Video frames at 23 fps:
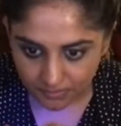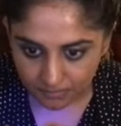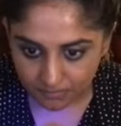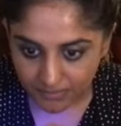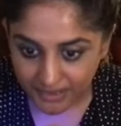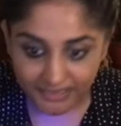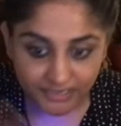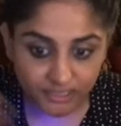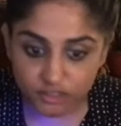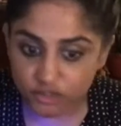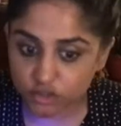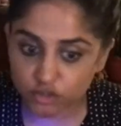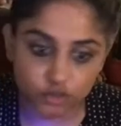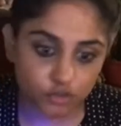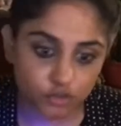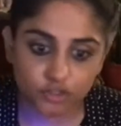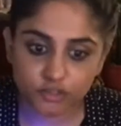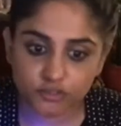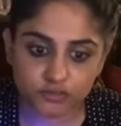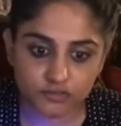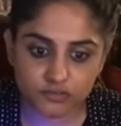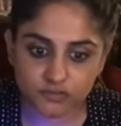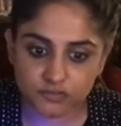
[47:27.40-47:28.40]
My
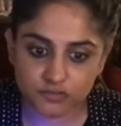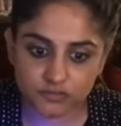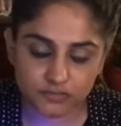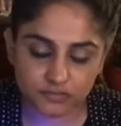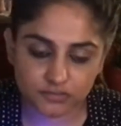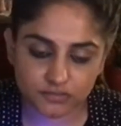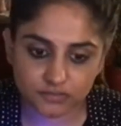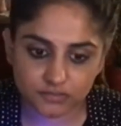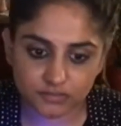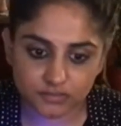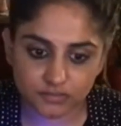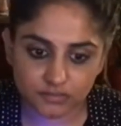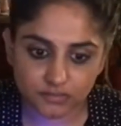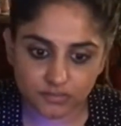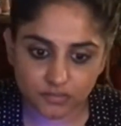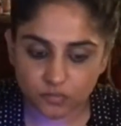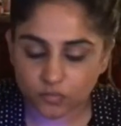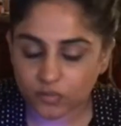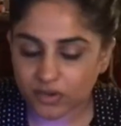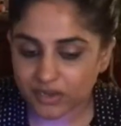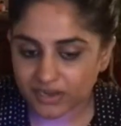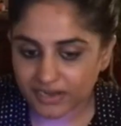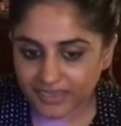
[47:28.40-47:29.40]
concerns,
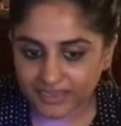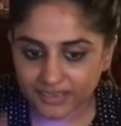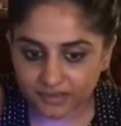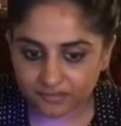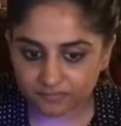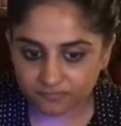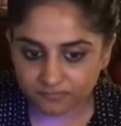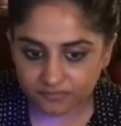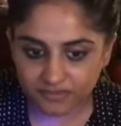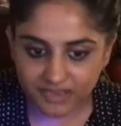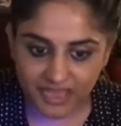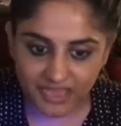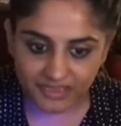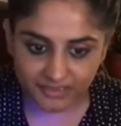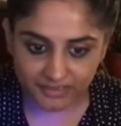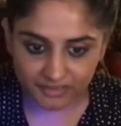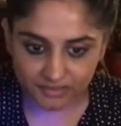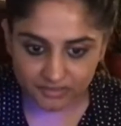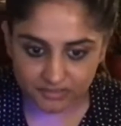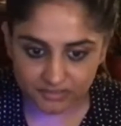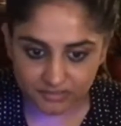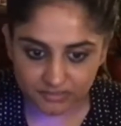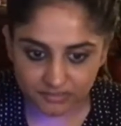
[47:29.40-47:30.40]
while I can flag
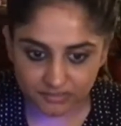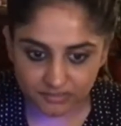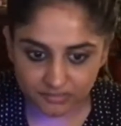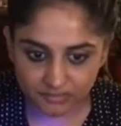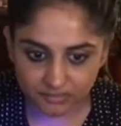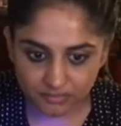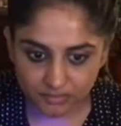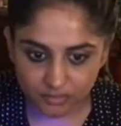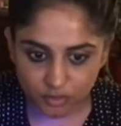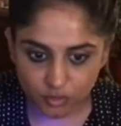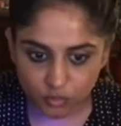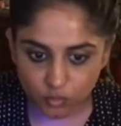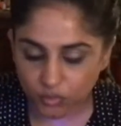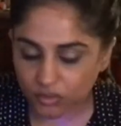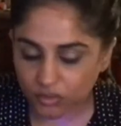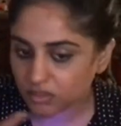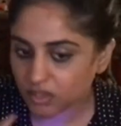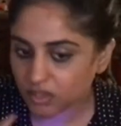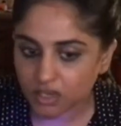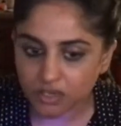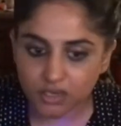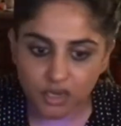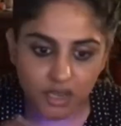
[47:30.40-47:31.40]
it,
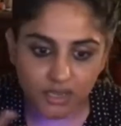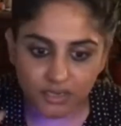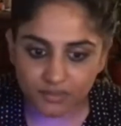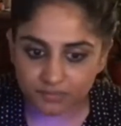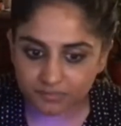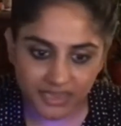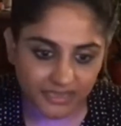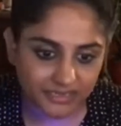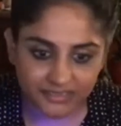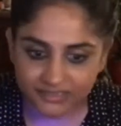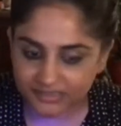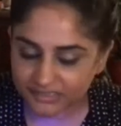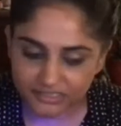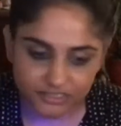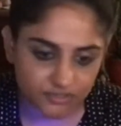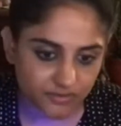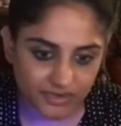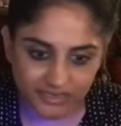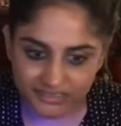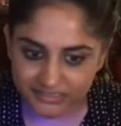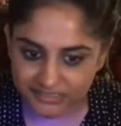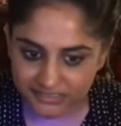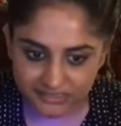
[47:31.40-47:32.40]
will not automatically
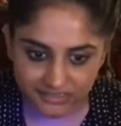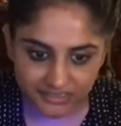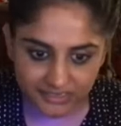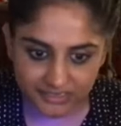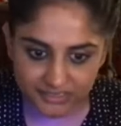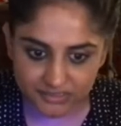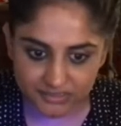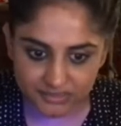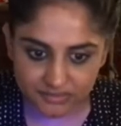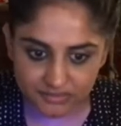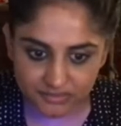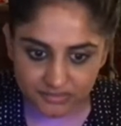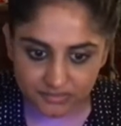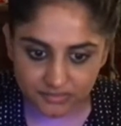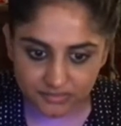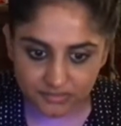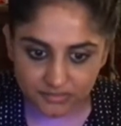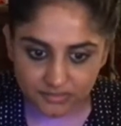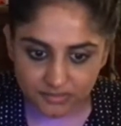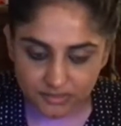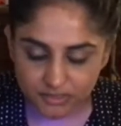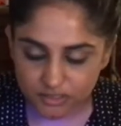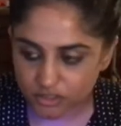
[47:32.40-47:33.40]
translate
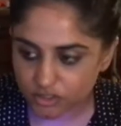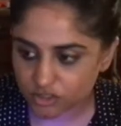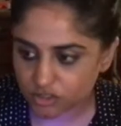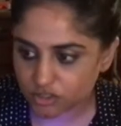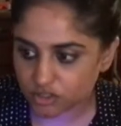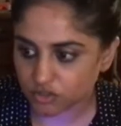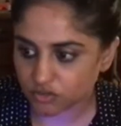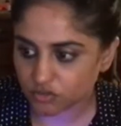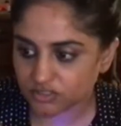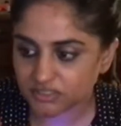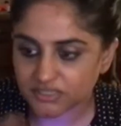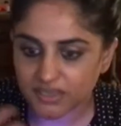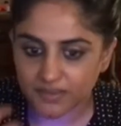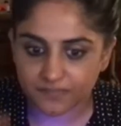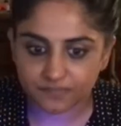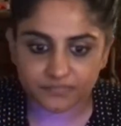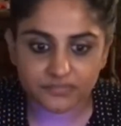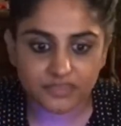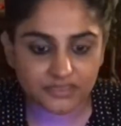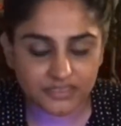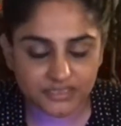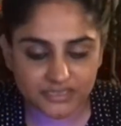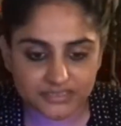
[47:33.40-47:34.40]
to
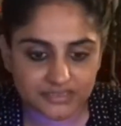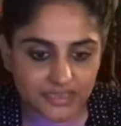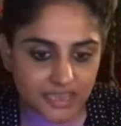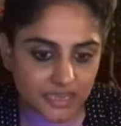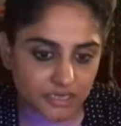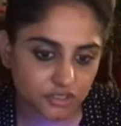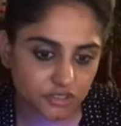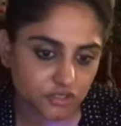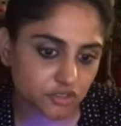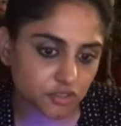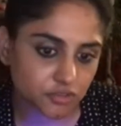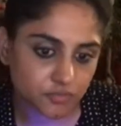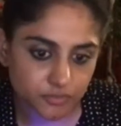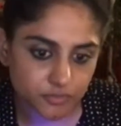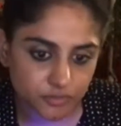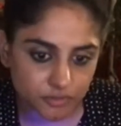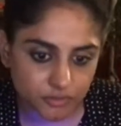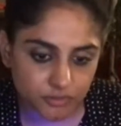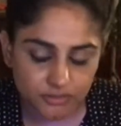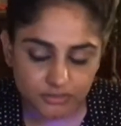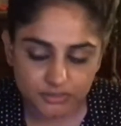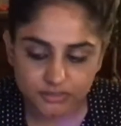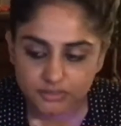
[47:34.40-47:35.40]
something that is
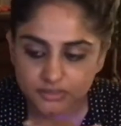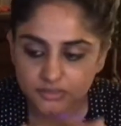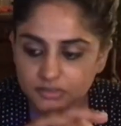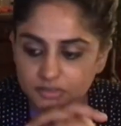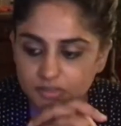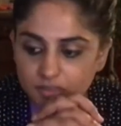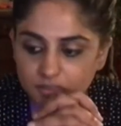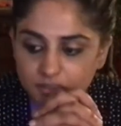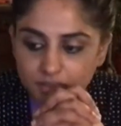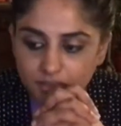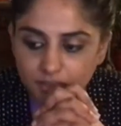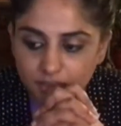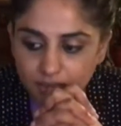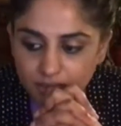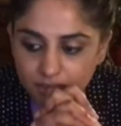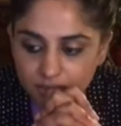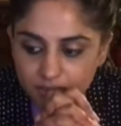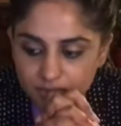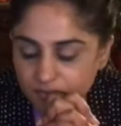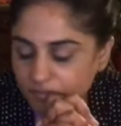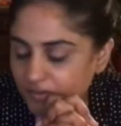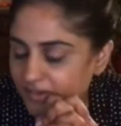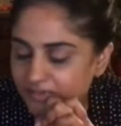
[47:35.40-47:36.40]
actionable.
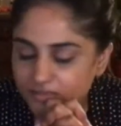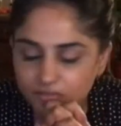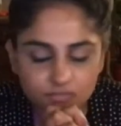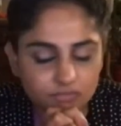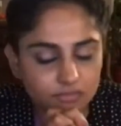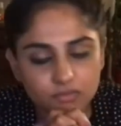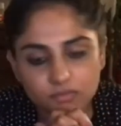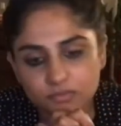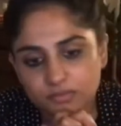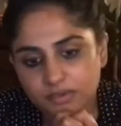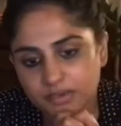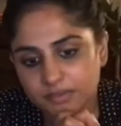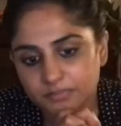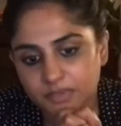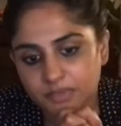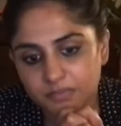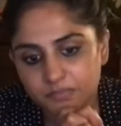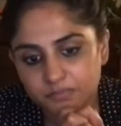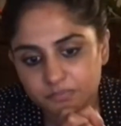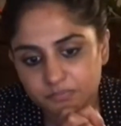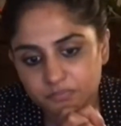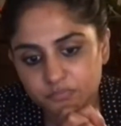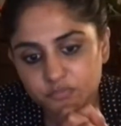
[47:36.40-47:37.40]
So I don't know,
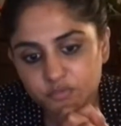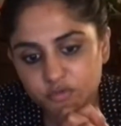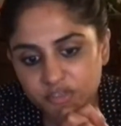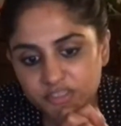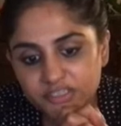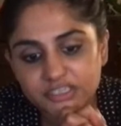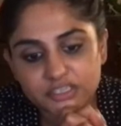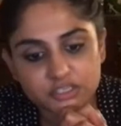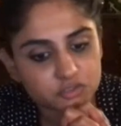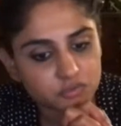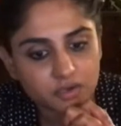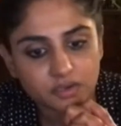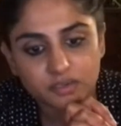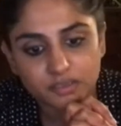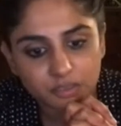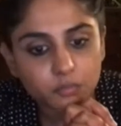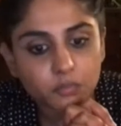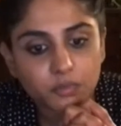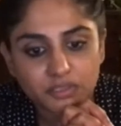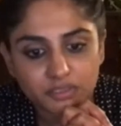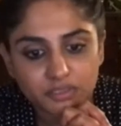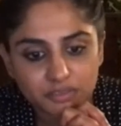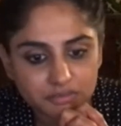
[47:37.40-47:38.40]
I'm really
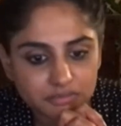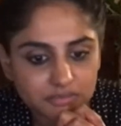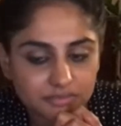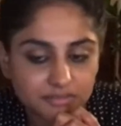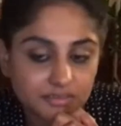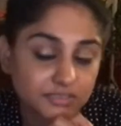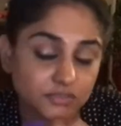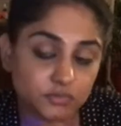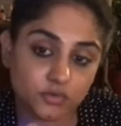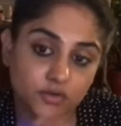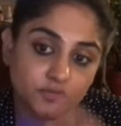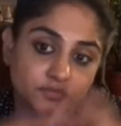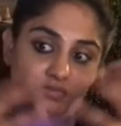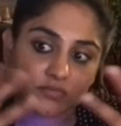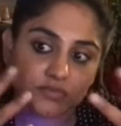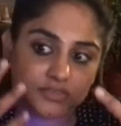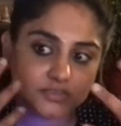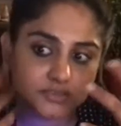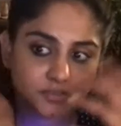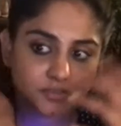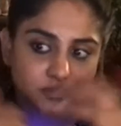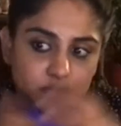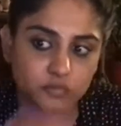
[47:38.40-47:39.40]
struggling with it. And that's one of the
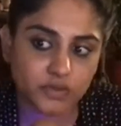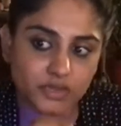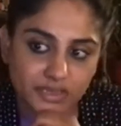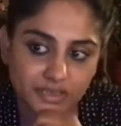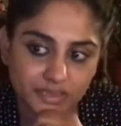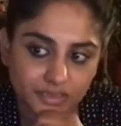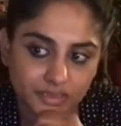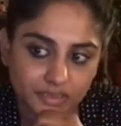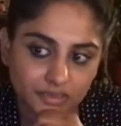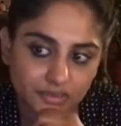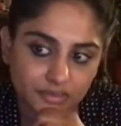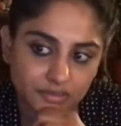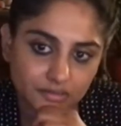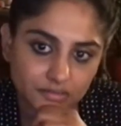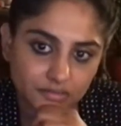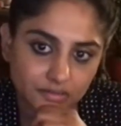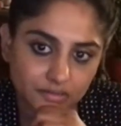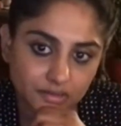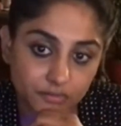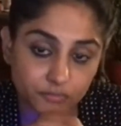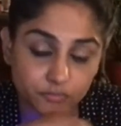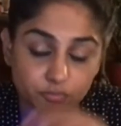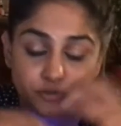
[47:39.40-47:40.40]
reasons
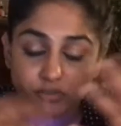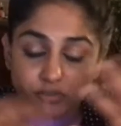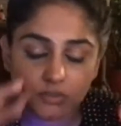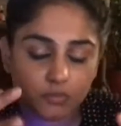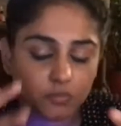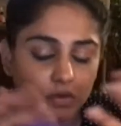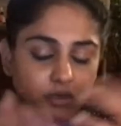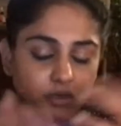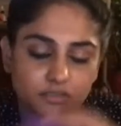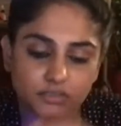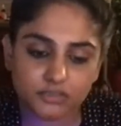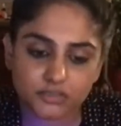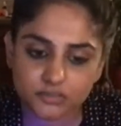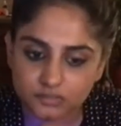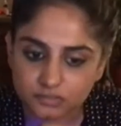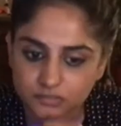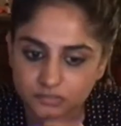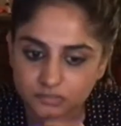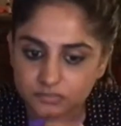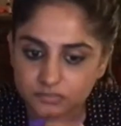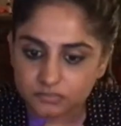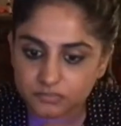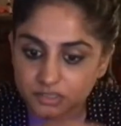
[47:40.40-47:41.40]
why I really wanted
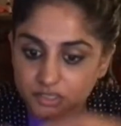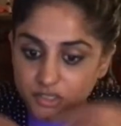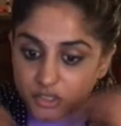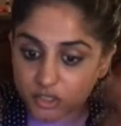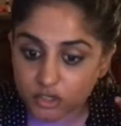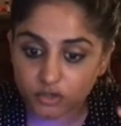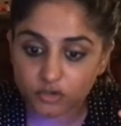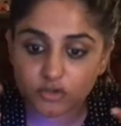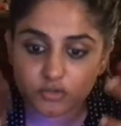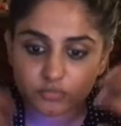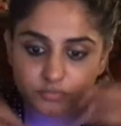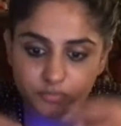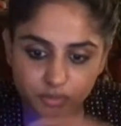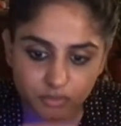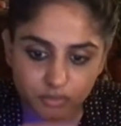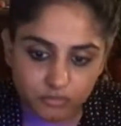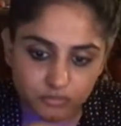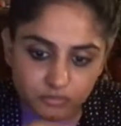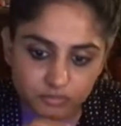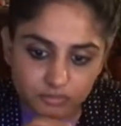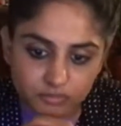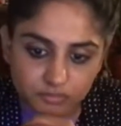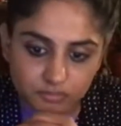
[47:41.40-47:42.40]
to hear you
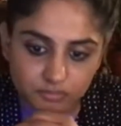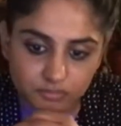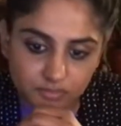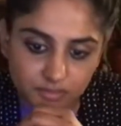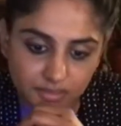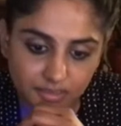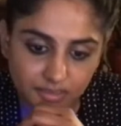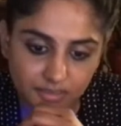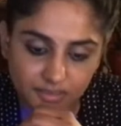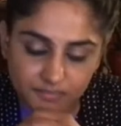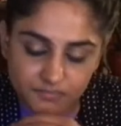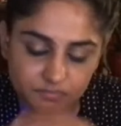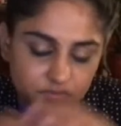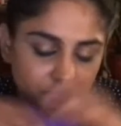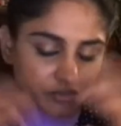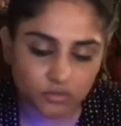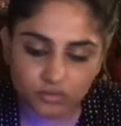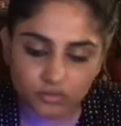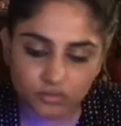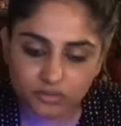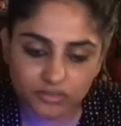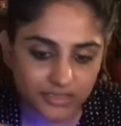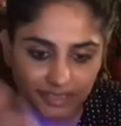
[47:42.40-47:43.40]
both. And I'm
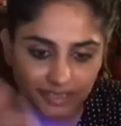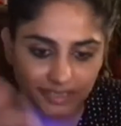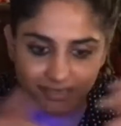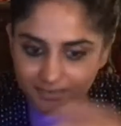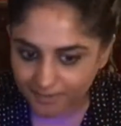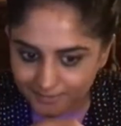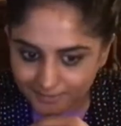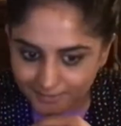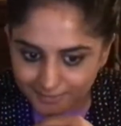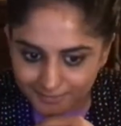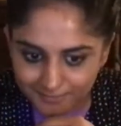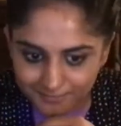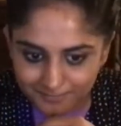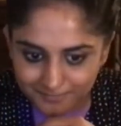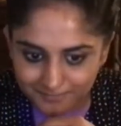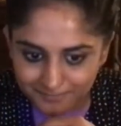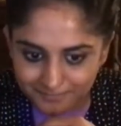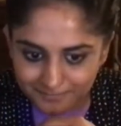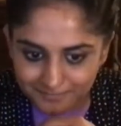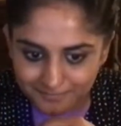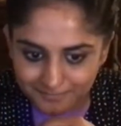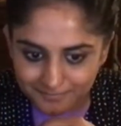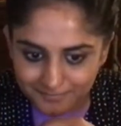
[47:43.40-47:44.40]
so glad that I did.
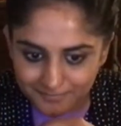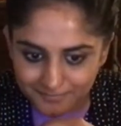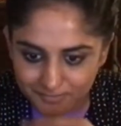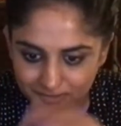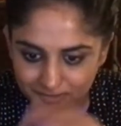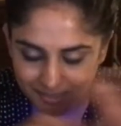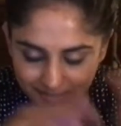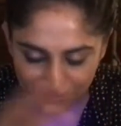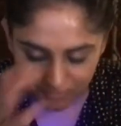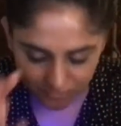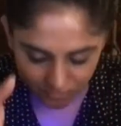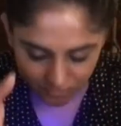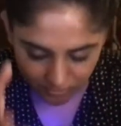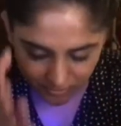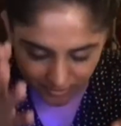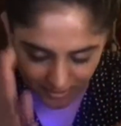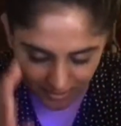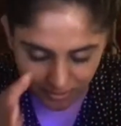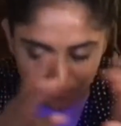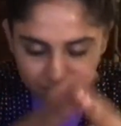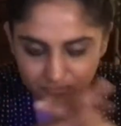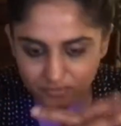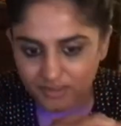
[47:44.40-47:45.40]
And so
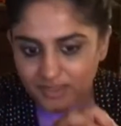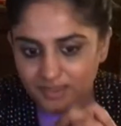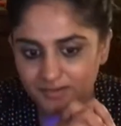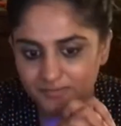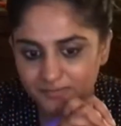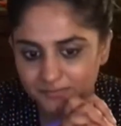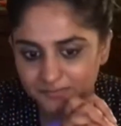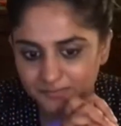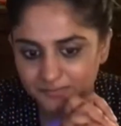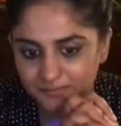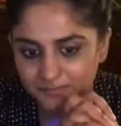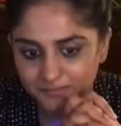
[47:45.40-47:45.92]
thank you for that.